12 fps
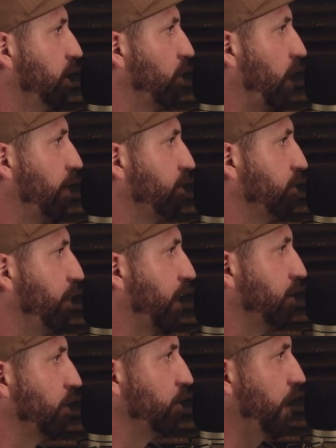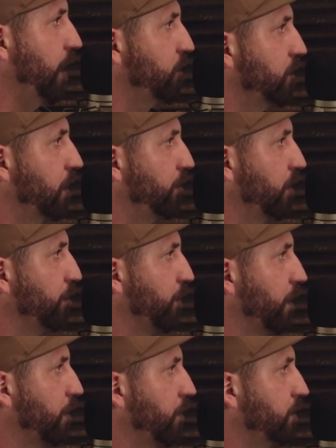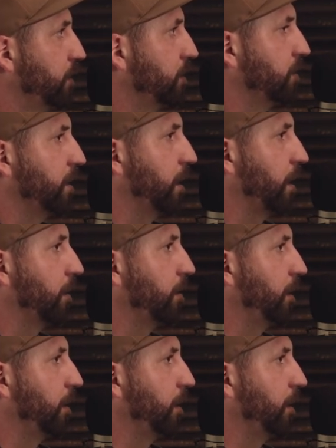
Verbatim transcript: you don't have to make a donation if you're broke to see art.